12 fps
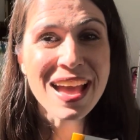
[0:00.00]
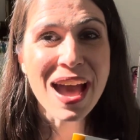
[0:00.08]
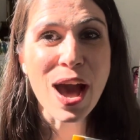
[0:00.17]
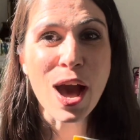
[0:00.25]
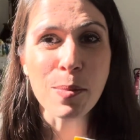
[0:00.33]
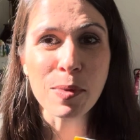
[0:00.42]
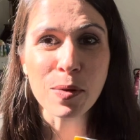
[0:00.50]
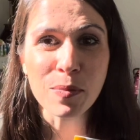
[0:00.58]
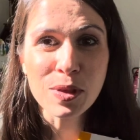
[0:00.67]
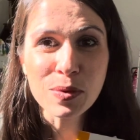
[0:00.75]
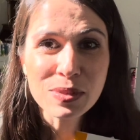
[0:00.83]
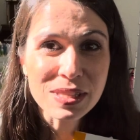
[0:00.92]
and
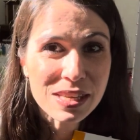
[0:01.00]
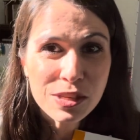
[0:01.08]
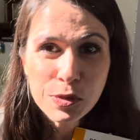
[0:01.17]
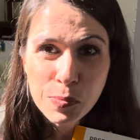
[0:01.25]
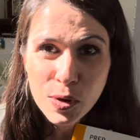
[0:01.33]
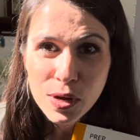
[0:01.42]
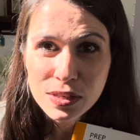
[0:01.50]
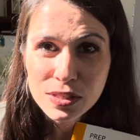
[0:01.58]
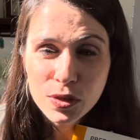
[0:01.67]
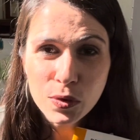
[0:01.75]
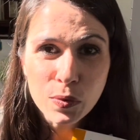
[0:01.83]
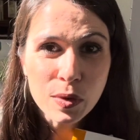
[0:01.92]
we use these books.
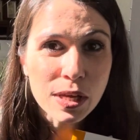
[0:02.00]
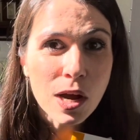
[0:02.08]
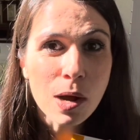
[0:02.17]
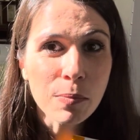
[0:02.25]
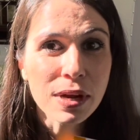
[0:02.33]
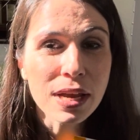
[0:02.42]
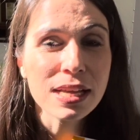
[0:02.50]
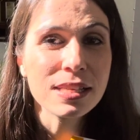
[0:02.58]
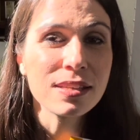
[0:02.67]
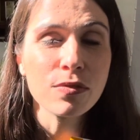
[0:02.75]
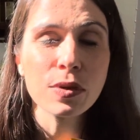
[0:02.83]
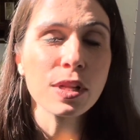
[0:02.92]
They're really
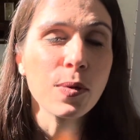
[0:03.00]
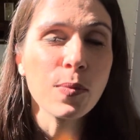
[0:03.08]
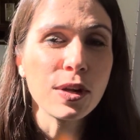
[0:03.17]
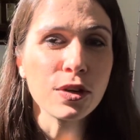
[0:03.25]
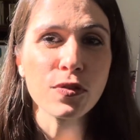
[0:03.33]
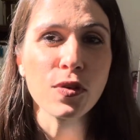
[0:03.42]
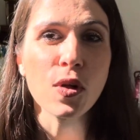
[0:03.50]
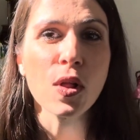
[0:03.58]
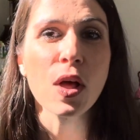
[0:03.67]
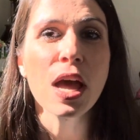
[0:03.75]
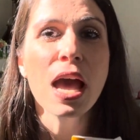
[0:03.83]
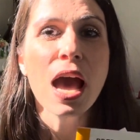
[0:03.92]
comprehensive, really wonderful.
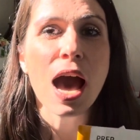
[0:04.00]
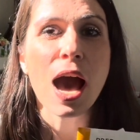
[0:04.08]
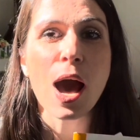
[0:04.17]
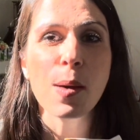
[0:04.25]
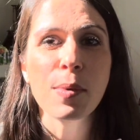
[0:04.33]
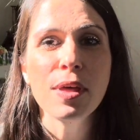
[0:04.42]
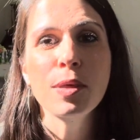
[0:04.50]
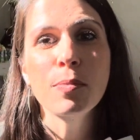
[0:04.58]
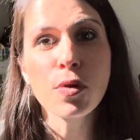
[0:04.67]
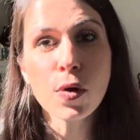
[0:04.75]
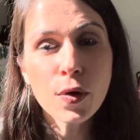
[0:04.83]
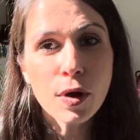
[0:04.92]
And the
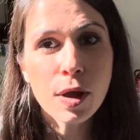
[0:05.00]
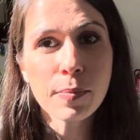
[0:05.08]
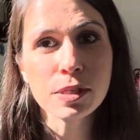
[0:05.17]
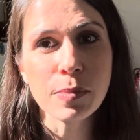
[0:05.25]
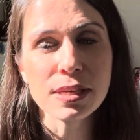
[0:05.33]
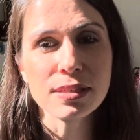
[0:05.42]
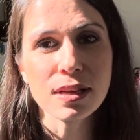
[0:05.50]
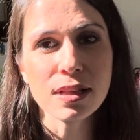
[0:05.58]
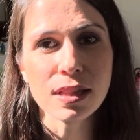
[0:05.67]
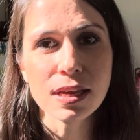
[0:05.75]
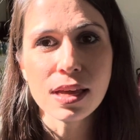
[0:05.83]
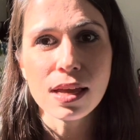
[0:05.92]
program is
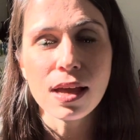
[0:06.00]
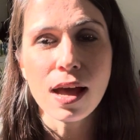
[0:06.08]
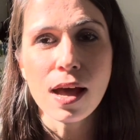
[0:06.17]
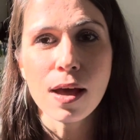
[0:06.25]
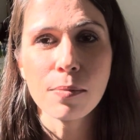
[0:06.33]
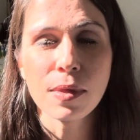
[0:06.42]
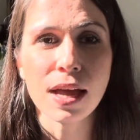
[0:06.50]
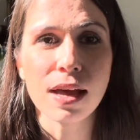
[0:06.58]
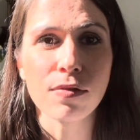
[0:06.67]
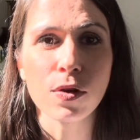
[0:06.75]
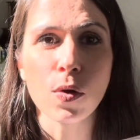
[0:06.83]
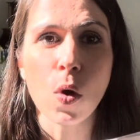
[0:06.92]
basically, they have
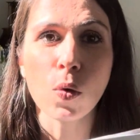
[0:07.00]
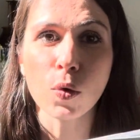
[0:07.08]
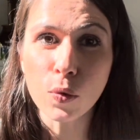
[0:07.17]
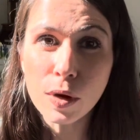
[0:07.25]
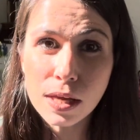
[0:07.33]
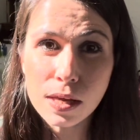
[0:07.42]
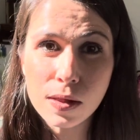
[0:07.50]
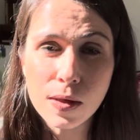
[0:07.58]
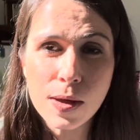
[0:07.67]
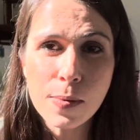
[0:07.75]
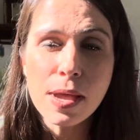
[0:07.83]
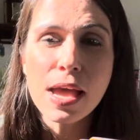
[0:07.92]
their own
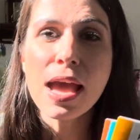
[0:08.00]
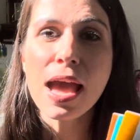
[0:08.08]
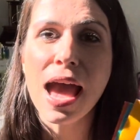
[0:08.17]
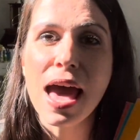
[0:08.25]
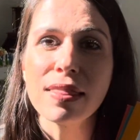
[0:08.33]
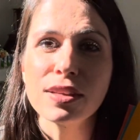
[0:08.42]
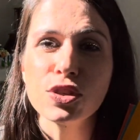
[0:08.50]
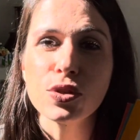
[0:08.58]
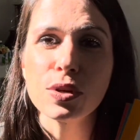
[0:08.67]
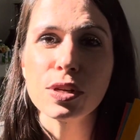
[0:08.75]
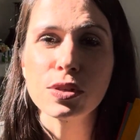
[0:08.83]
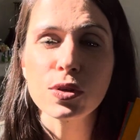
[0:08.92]
curriculum and the
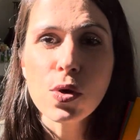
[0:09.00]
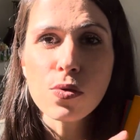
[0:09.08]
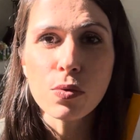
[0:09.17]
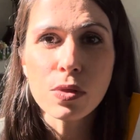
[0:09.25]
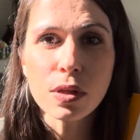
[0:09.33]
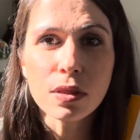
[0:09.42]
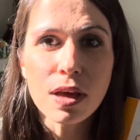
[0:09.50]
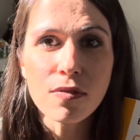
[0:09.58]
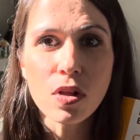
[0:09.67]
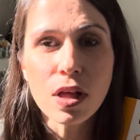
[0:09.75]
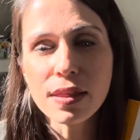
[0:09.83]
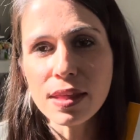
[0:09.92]
students go through the
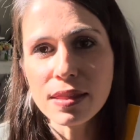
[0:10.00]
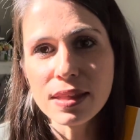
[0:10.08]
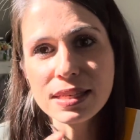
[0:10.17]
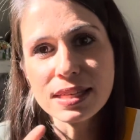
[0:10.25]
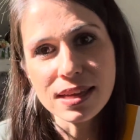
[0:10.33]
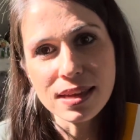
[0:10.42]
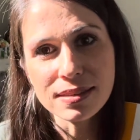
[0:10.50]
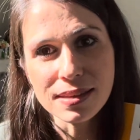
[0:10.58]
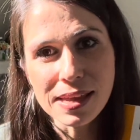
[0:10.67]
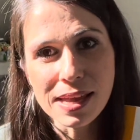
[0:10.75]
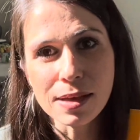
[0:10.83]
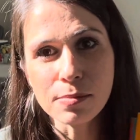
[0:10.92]
level and then they take
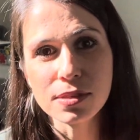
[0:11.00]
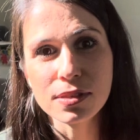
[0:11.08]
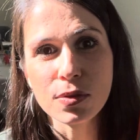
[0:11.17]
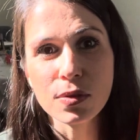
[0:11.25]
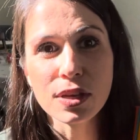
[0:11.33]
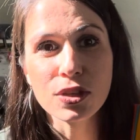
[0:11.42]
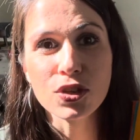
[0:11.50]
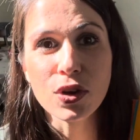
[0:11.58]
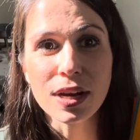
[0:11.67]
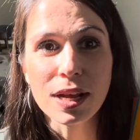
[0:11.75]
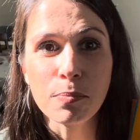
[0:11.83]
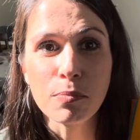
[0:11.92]
exams. So they start
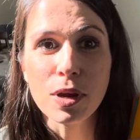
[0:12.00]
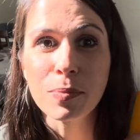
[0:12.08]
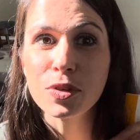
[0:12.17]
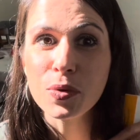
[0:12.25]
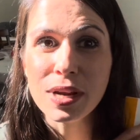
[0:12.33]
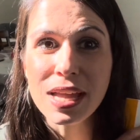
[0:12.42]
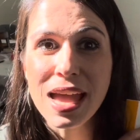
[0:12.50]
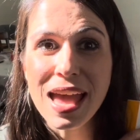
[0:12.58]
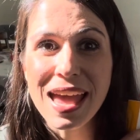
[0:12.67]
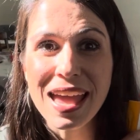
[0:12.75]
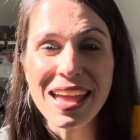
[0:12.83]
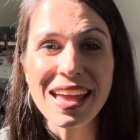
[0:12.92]
at preparatory
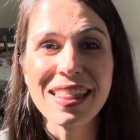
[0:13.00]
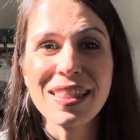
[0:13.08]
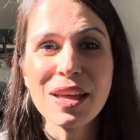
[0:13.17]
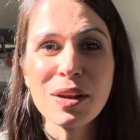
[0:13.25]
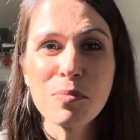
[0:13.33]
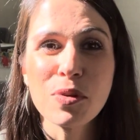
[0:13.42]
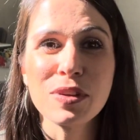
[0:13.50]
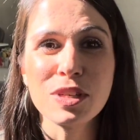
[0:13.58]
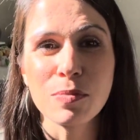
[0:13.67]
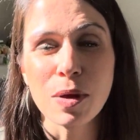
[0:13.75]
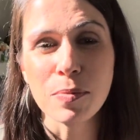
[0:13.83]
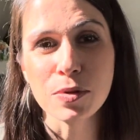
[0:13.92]
A and then move into
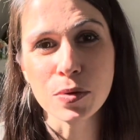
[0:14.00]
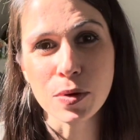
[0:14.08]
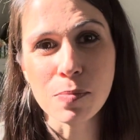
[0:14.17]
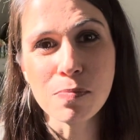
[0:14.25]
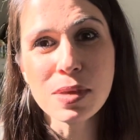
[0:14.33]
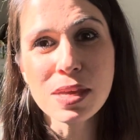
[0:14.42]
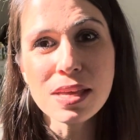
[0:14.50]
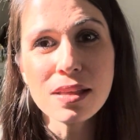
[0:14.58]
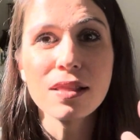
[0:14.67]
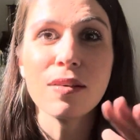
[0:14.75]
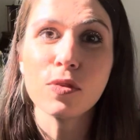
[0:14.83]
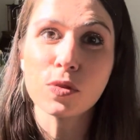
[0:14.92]
preparatory B,
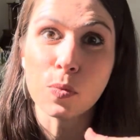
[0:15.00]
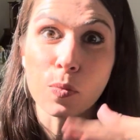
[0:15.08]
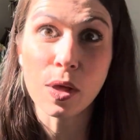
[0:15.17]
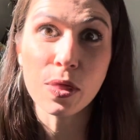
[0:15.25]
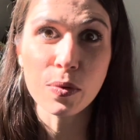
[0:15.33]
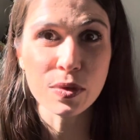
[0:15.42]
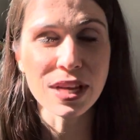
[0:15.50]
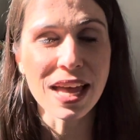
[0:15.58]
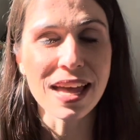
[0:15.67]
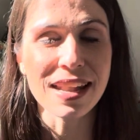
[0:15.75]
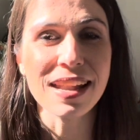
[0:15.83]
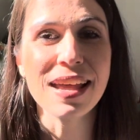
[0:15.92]
levels 1 through
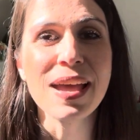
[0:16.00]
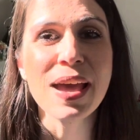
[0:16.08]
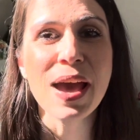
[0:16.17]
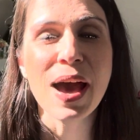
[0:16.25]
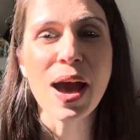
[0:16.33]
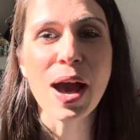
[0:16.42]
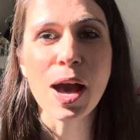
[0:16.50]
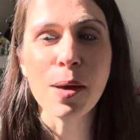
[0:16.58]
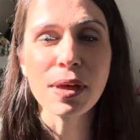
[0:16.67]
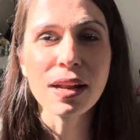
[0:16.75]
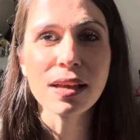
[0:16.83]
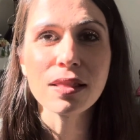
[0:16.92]
10.
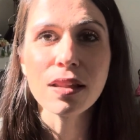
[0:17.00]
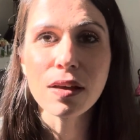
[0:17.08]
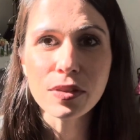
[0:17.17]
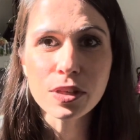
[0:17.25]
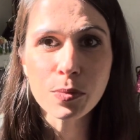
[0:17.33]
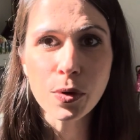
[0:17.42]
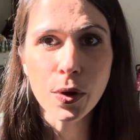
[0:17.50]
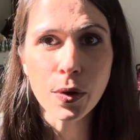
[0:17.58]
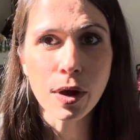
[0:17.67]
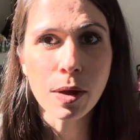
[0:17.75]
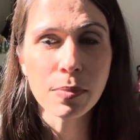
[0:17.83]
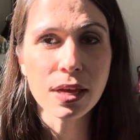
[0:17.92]
And I love this
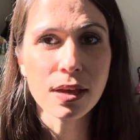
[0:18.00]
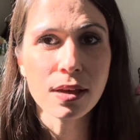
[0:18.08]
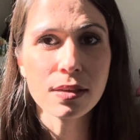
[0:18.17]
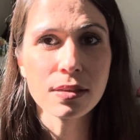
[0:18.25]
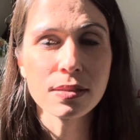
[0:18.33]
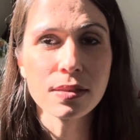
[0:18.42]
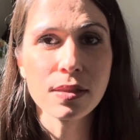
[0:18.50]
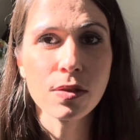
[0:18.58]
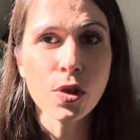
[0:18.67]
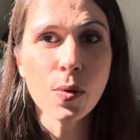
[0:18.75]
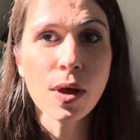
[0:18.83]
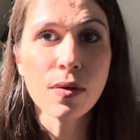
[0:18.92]
program because
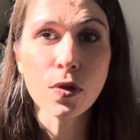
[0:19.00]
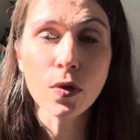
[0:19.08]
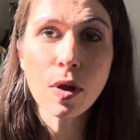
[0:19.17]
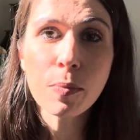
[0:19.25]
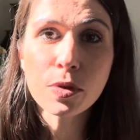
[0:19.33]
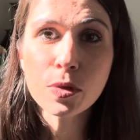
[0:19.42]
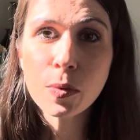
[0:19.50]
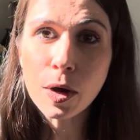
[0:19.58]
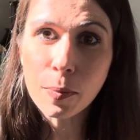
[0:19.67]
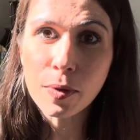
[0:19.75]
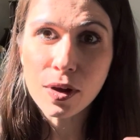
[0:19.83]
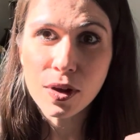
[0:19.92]
you have your repertoire
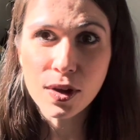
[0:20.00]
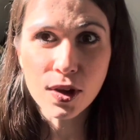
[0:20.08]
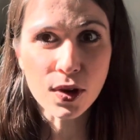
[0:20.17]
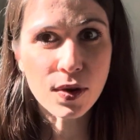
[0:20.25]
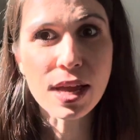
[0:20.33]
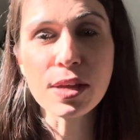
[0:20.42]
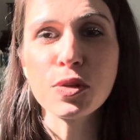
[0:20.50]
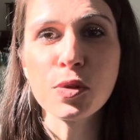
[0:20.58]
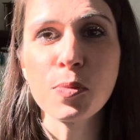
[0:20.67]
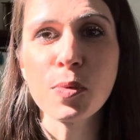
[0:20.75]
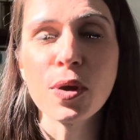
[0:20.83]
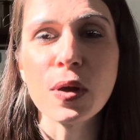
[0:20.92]
book, your
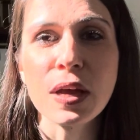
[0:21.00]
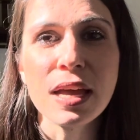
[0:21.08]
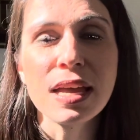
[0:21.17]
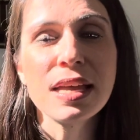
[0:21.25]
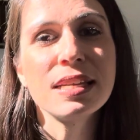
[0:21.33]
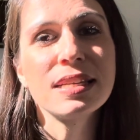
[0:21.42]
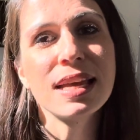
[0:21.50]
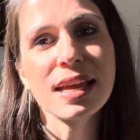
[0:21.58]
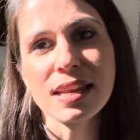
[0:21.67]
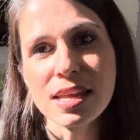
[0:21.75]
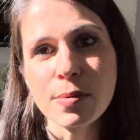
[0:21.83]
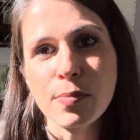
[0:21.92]
etude book,
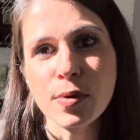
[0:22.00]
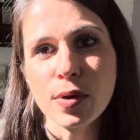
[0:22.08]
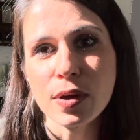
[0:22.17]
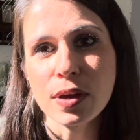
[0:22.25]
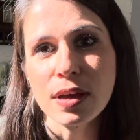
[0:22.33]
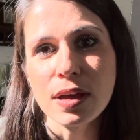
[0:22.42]
technique book,